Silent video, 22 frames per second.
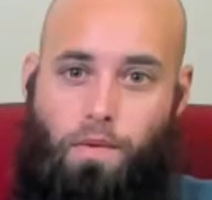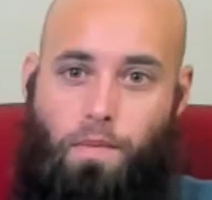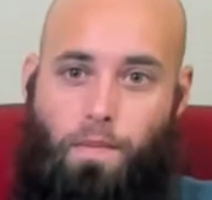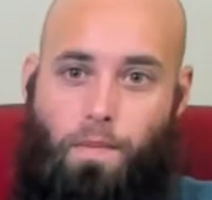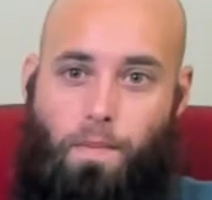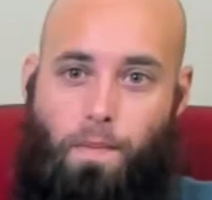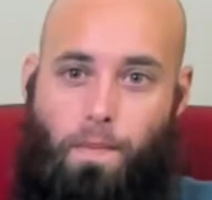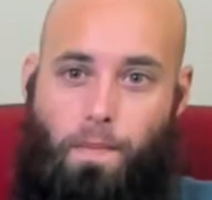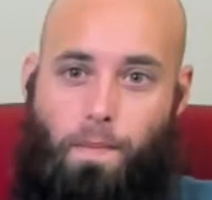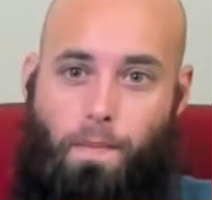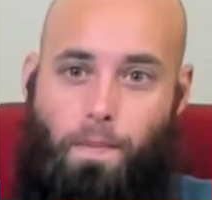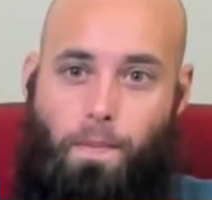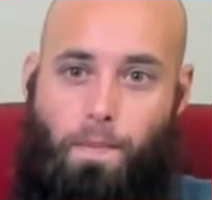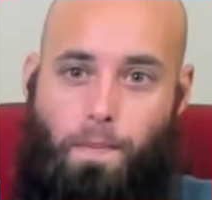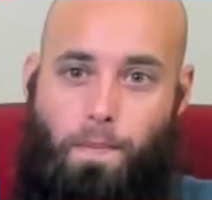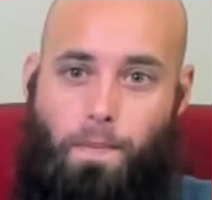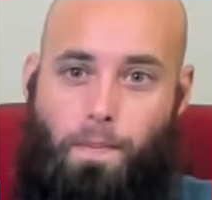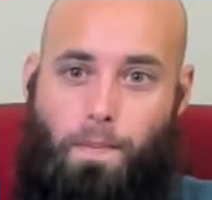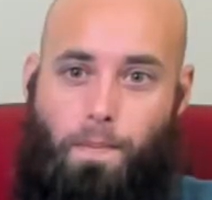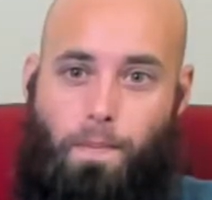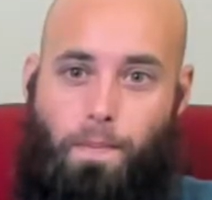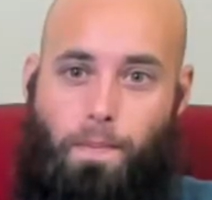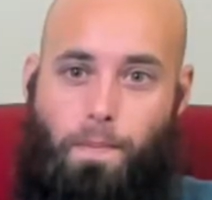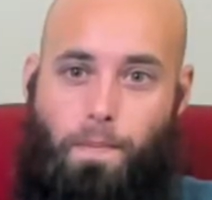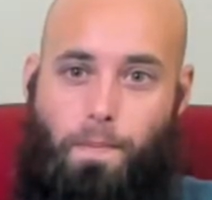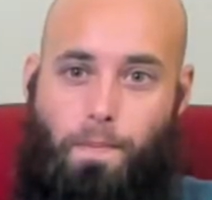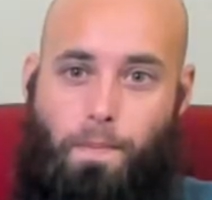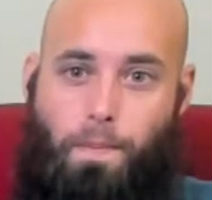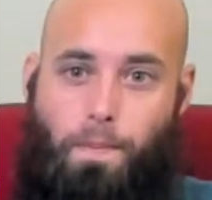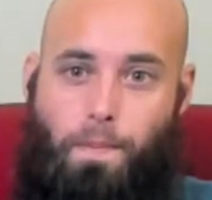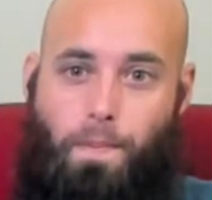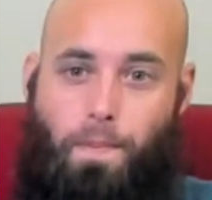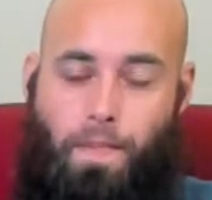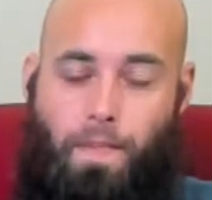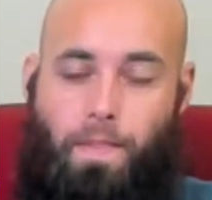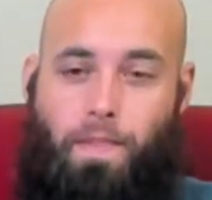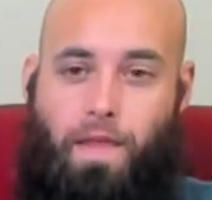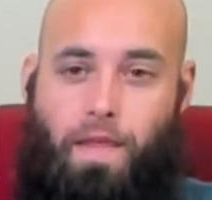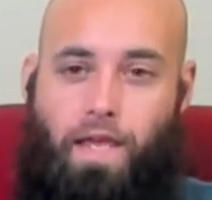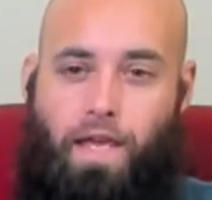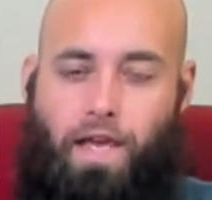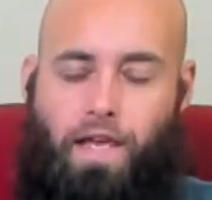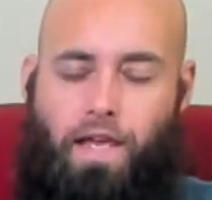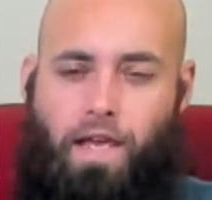
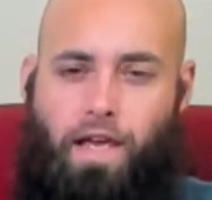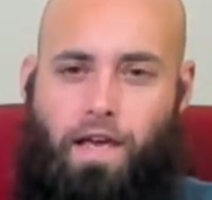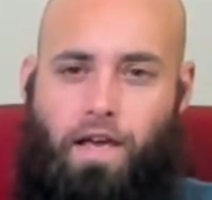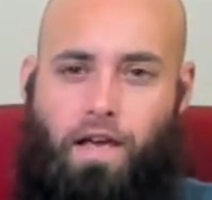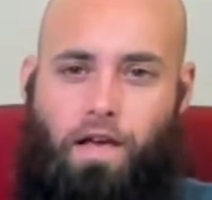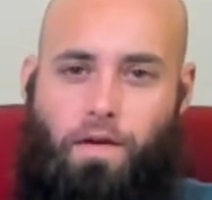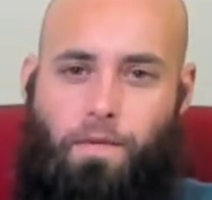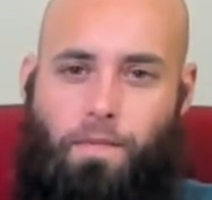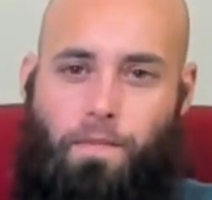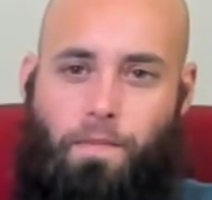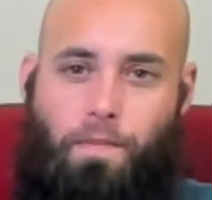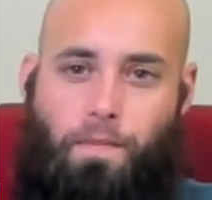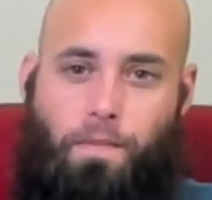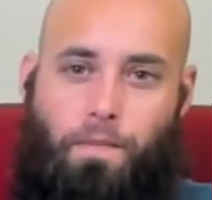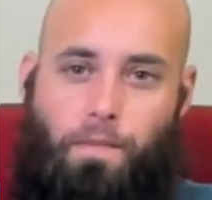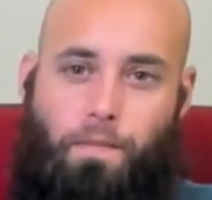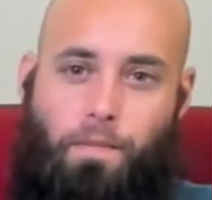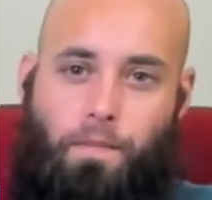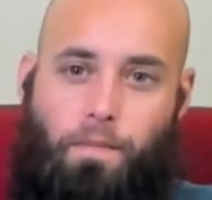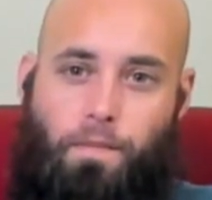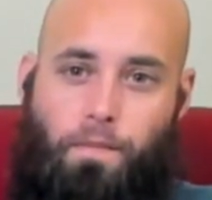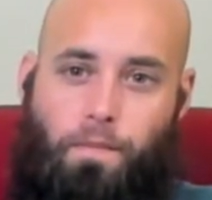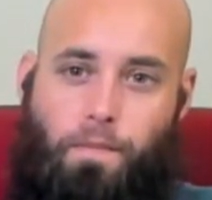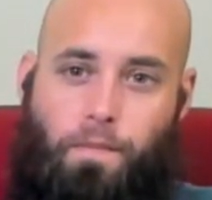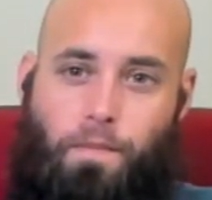No words are spoken by the person on screen.